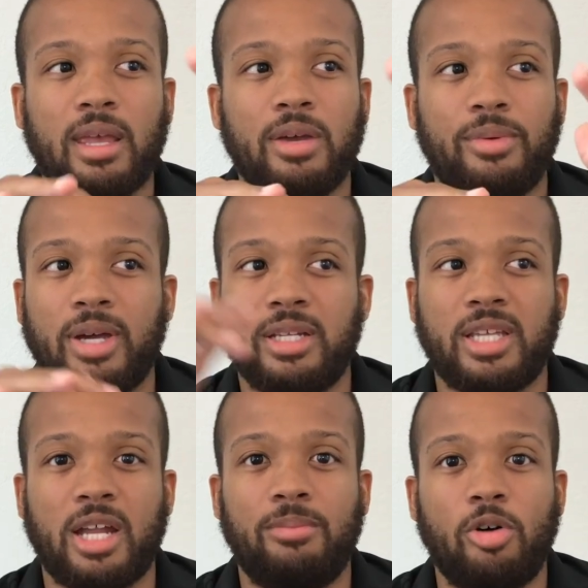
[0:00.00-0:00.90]
of just
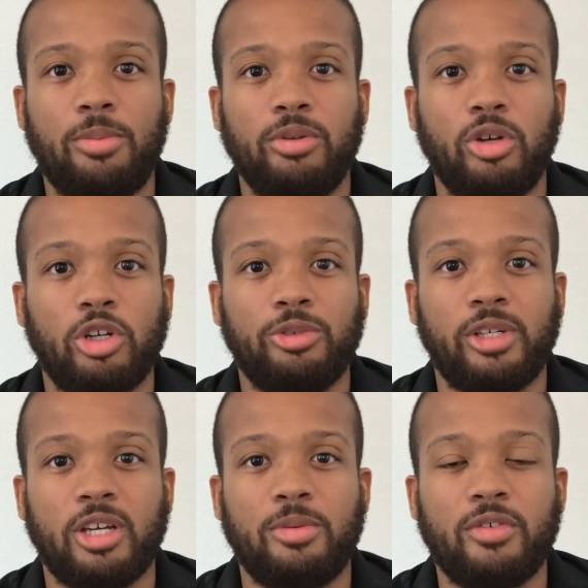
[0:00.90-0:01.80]
had a mobile notary
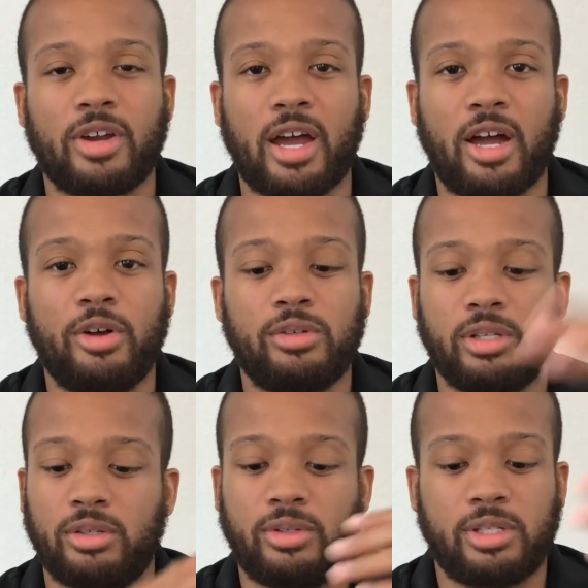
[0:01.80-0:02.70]
come over the house.
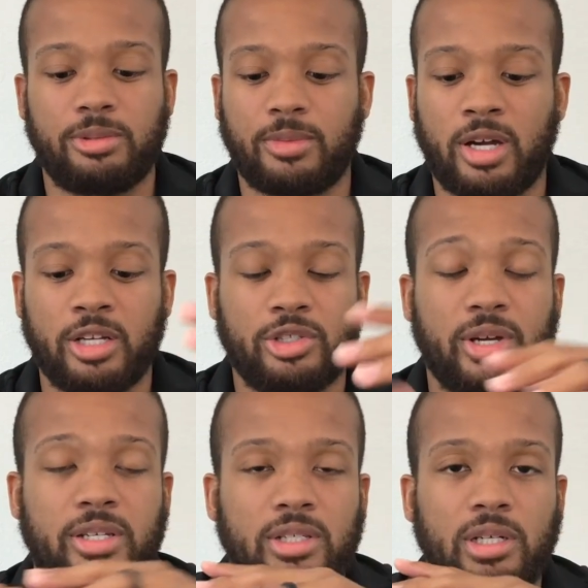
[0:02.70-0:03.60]
Like you get some
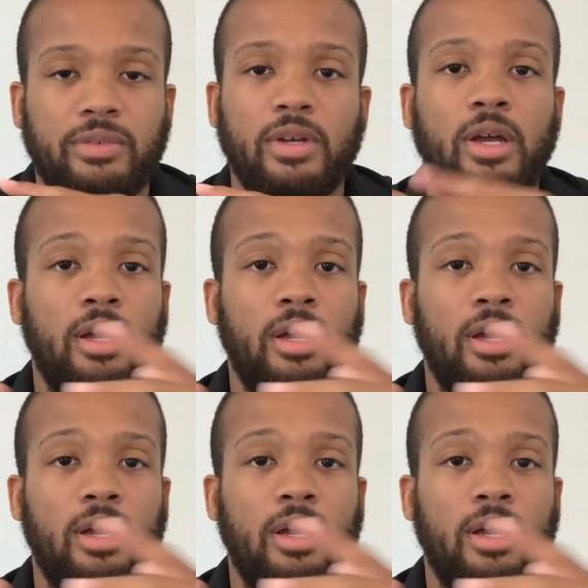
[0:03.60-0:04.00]
contract stuff.